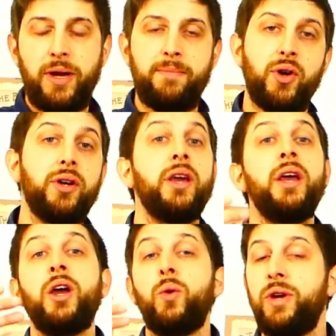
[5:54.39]
book
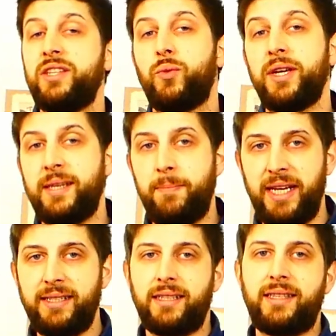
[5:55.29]
with
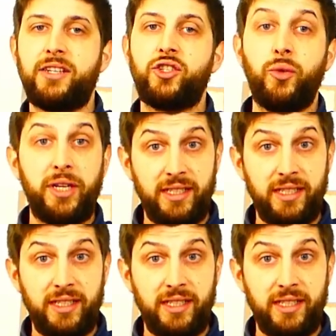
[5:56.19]
recipes attached to it.